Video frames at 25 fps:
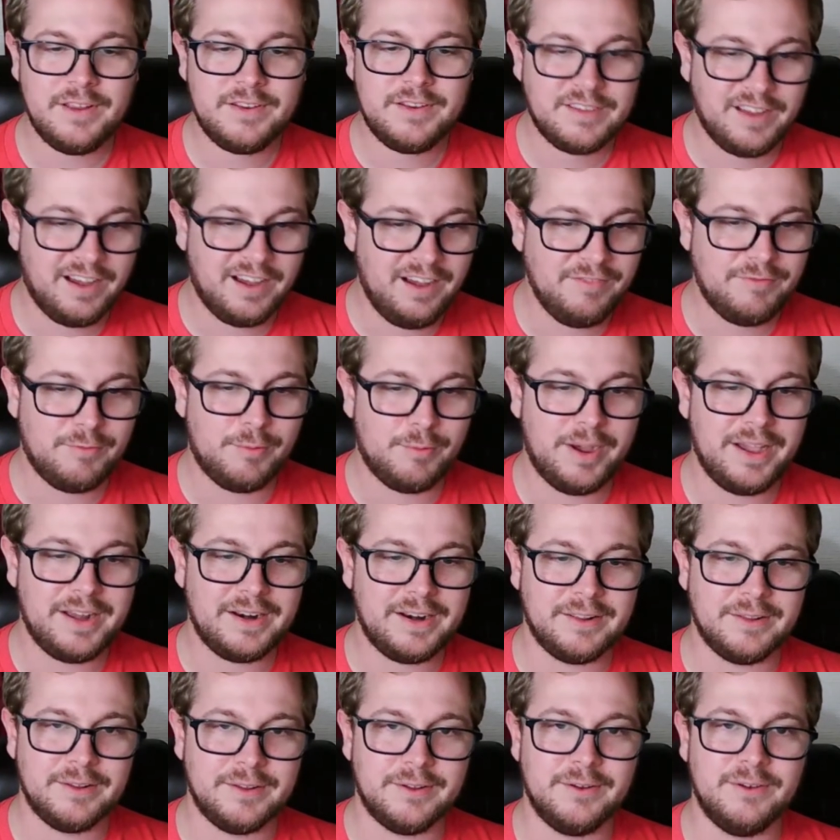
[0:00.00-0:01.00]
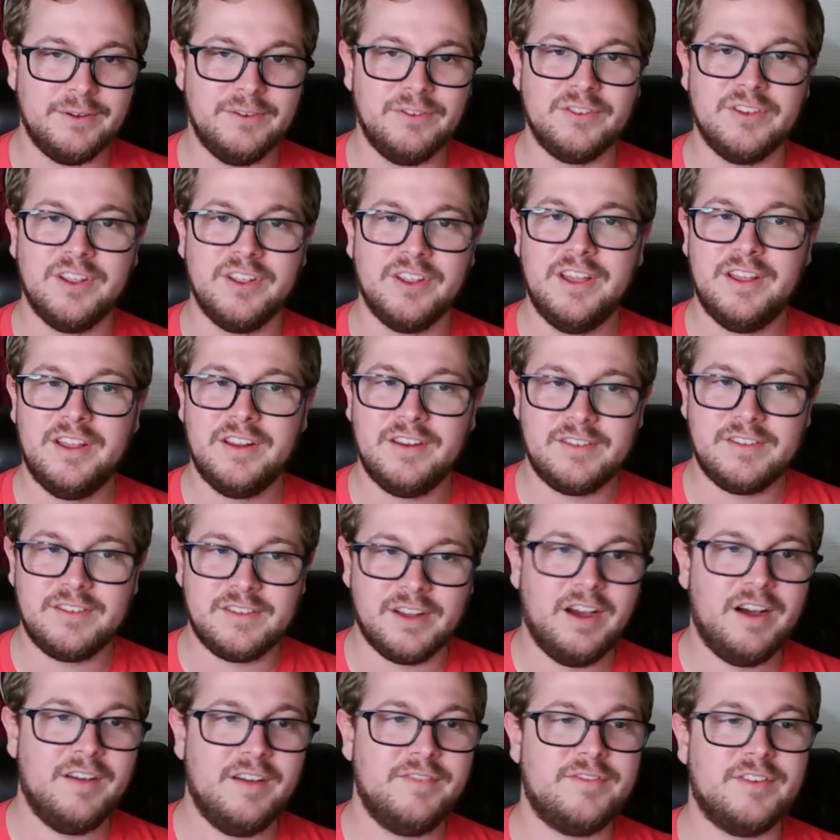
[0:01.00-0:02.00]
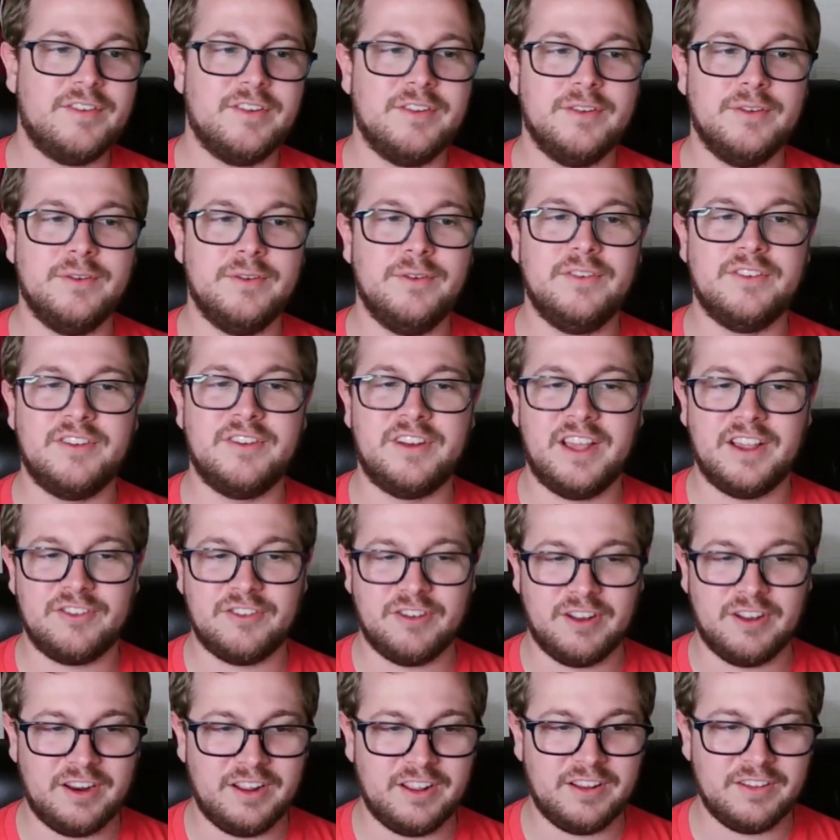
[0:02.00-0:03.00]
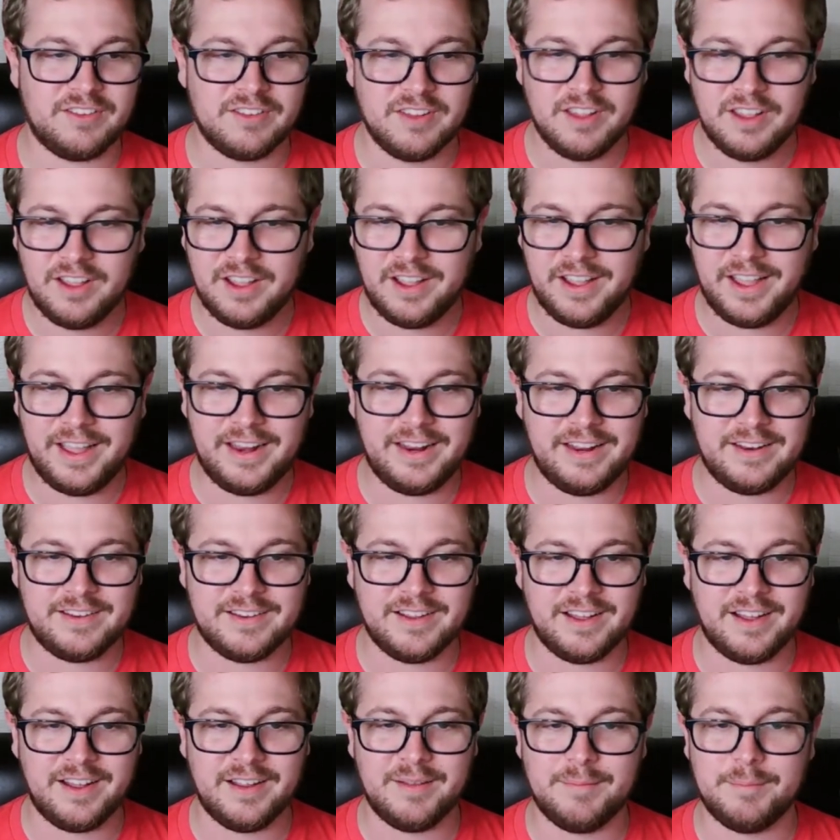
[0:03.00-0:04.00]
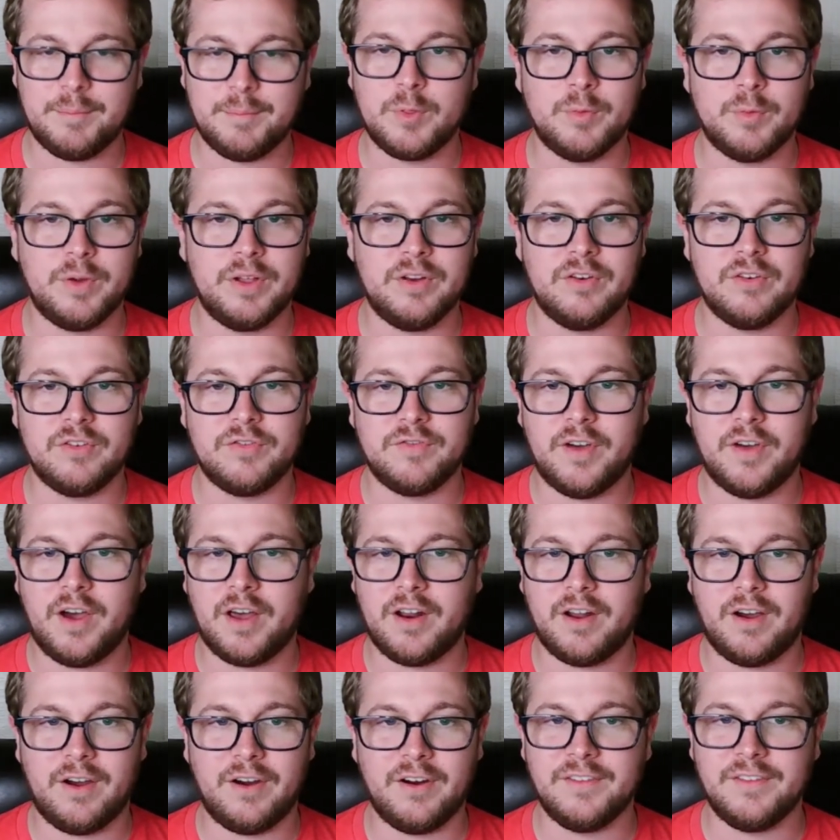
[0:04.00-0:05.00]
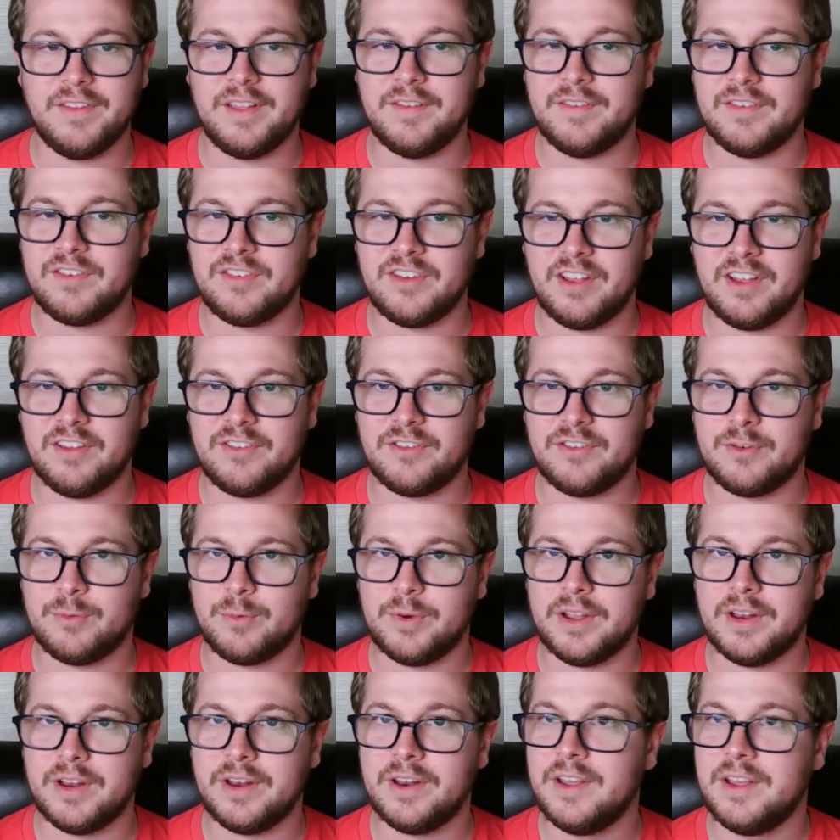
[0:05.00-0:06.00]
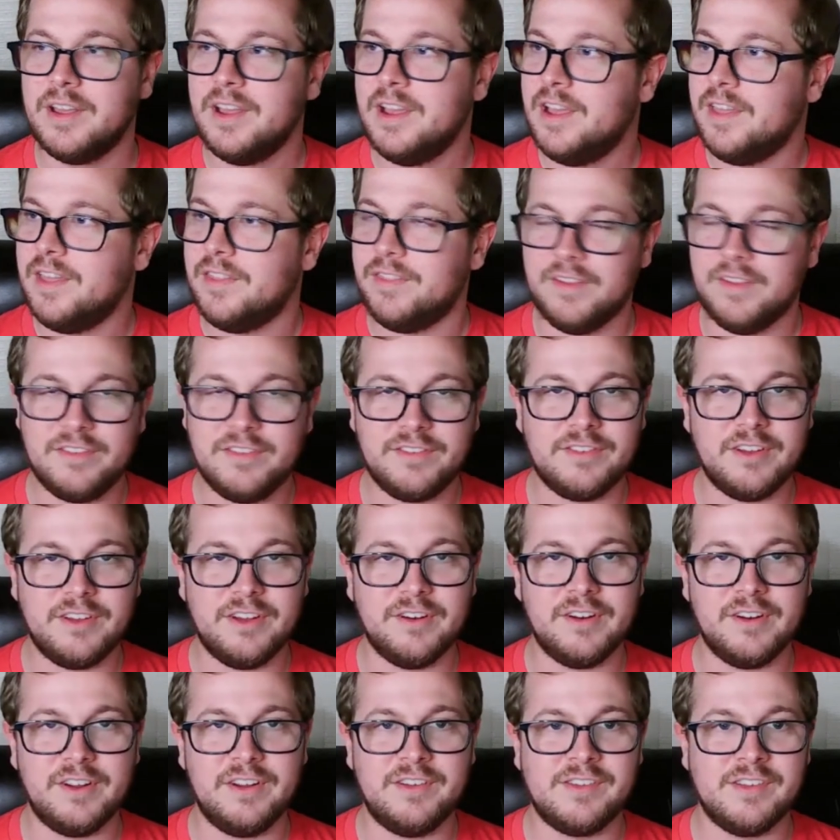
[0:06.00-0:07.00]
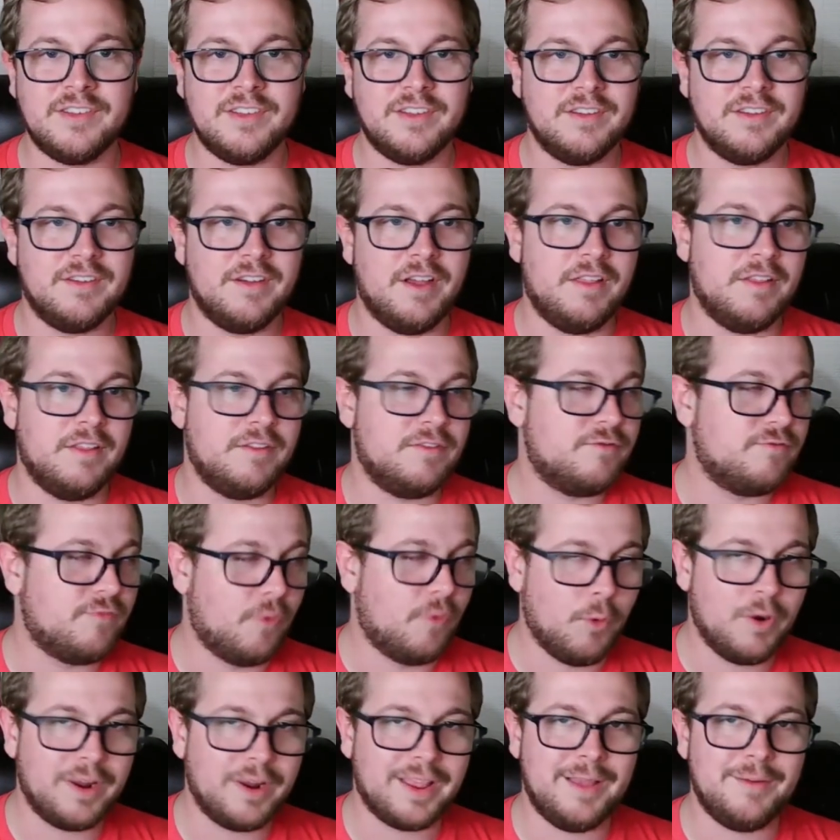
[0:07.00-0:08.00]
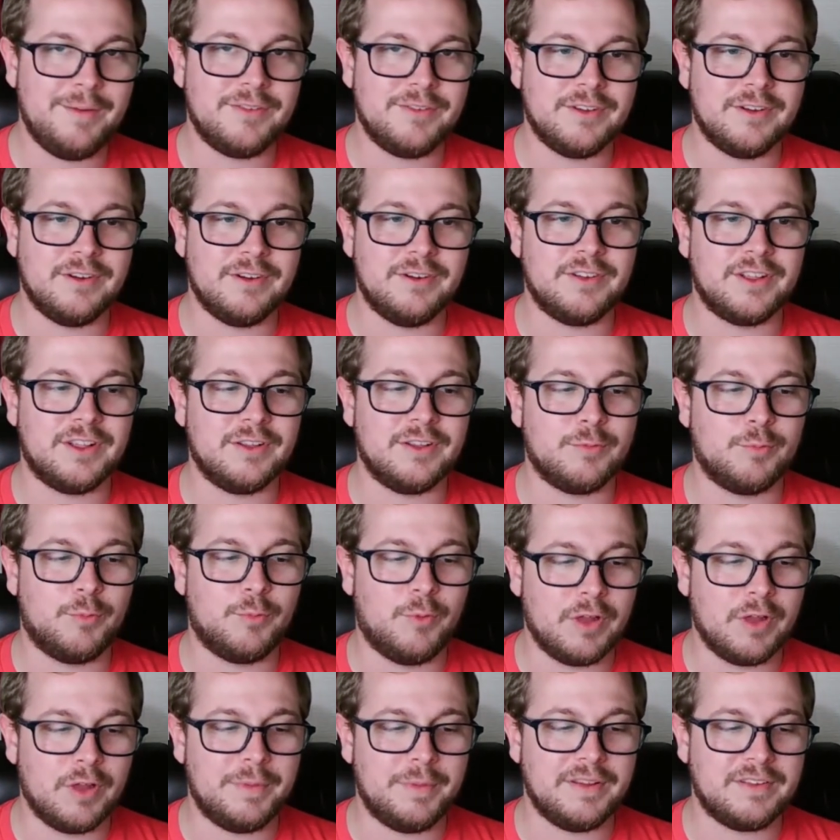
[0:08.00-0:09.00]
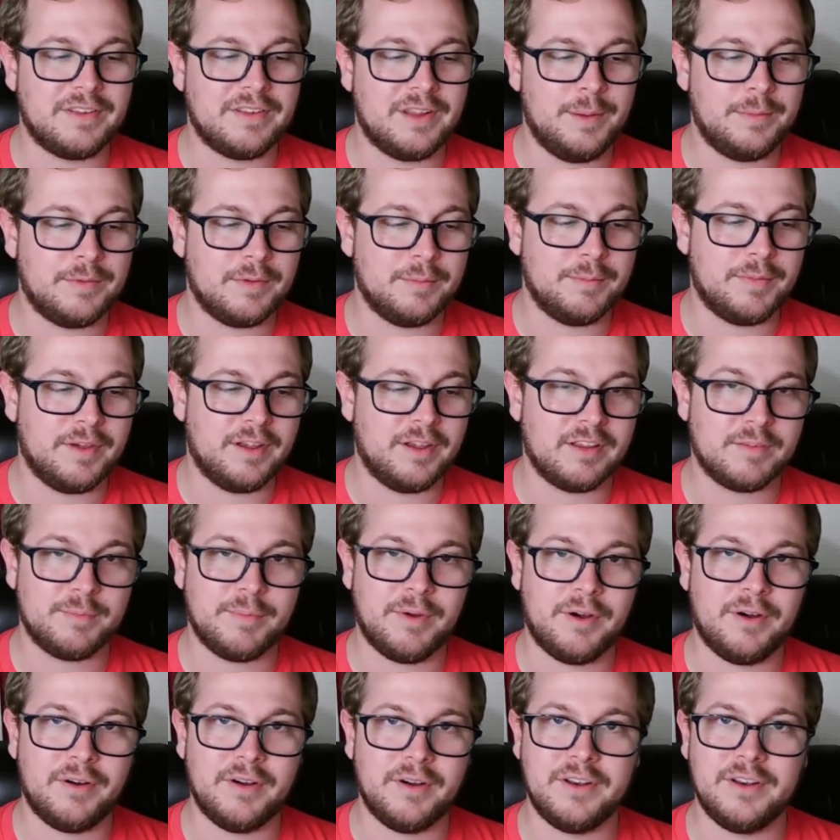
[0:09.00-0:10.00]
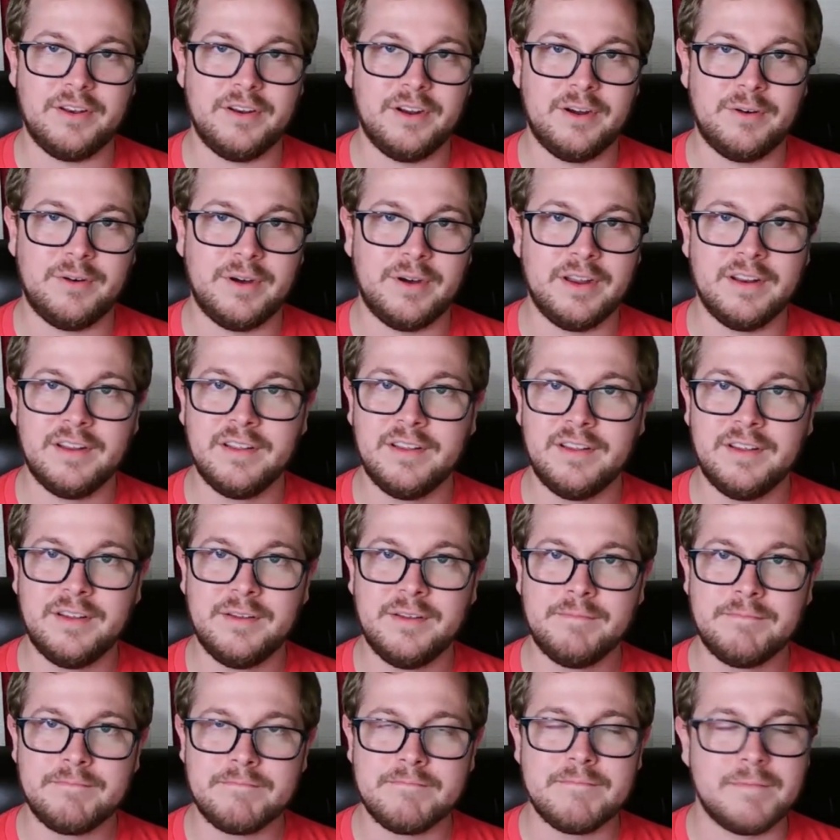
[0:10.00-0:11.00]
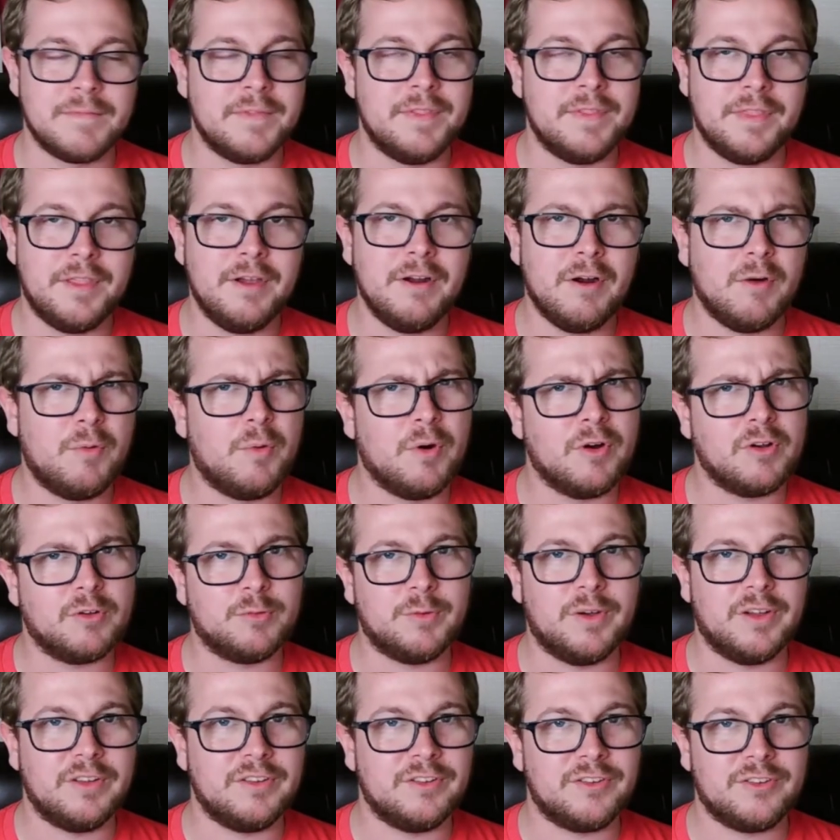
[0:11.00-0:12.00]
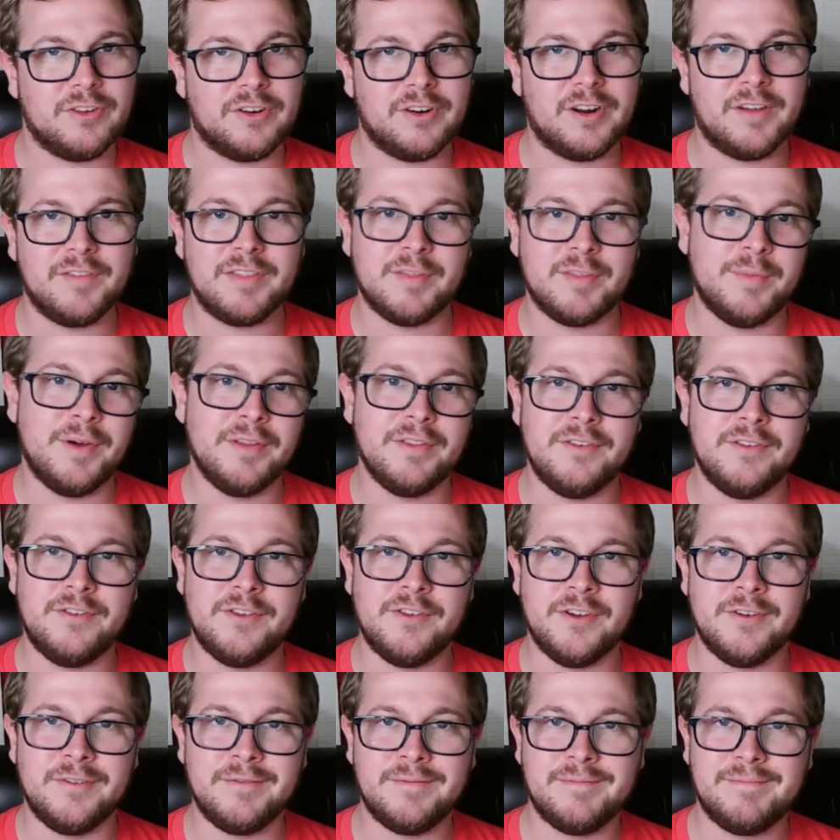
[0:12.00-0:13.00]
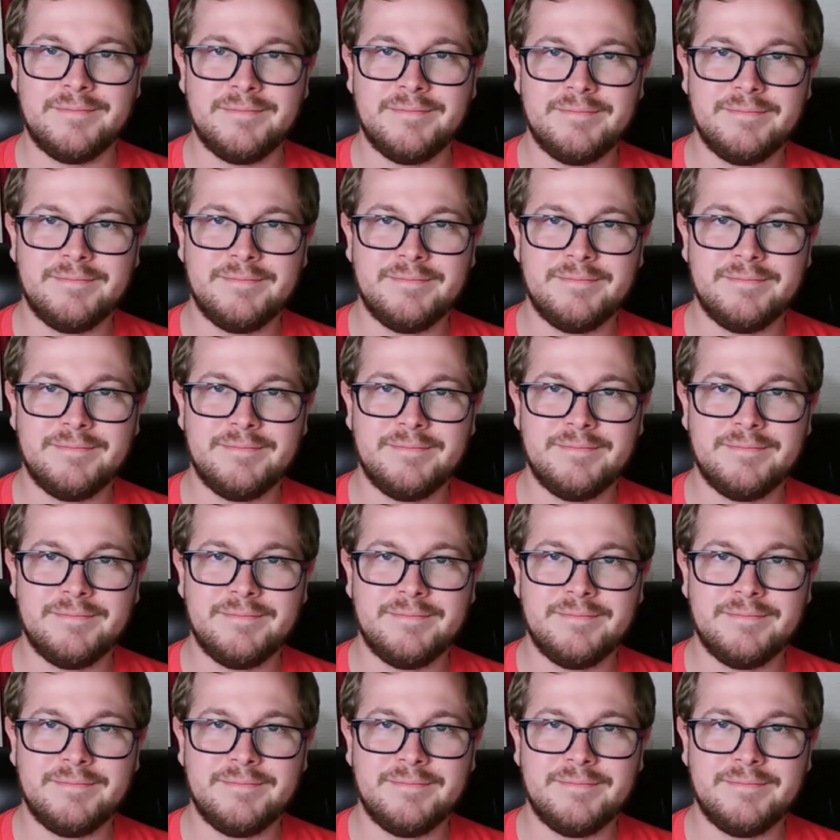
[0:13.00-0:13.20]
Tough way to lose, tough to lose in extra innings anytime. But the Rangers fought hard, and they have a chance to win this series, this 4-game series against one of the best teams in baseball. And you know what? There are worse ways to start off the month of June.